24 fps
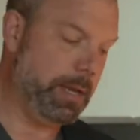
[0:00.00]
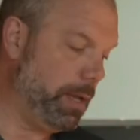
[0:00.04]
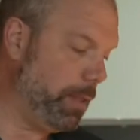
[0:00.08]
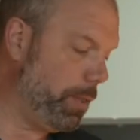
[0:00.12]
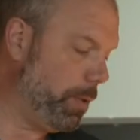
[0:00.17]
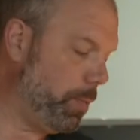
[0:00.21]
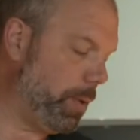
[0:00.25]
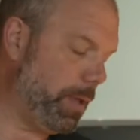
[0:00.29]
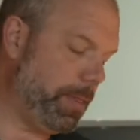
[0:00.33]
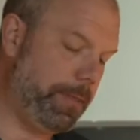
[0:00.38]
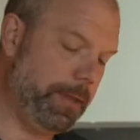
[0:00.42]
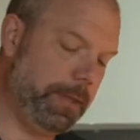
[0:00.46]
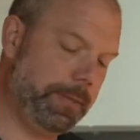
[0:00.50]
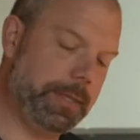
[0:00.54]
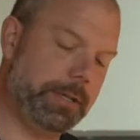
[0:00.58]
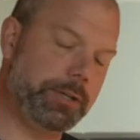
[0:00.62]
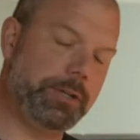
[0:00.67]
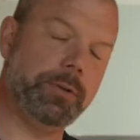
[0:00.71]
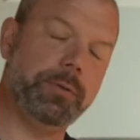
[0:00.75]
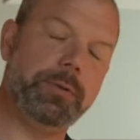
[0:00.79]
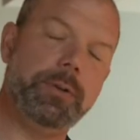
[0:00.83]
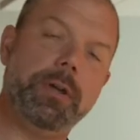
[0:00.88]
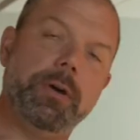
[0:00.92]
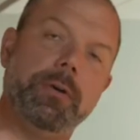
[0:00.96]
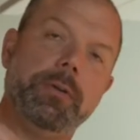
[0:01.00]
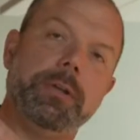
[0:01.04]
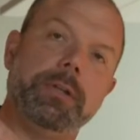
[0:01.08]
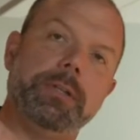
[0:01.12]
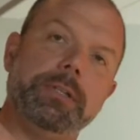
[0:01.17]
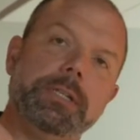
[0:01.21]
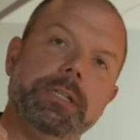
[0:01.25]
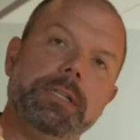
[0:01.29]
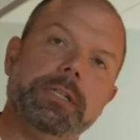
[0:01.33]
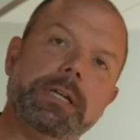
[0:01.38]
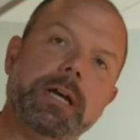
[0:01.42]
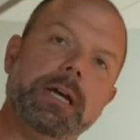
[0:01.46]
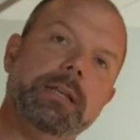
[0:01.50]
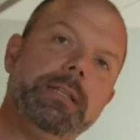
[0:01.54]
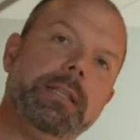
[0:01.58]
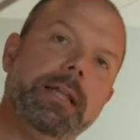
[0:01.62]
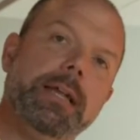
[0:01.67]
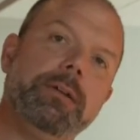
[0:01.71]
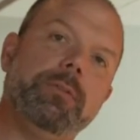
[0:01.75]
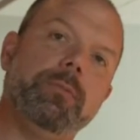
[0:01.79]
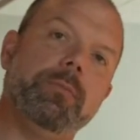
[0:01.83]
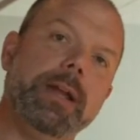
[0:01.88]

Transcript: The one thing that you'll notice is unlike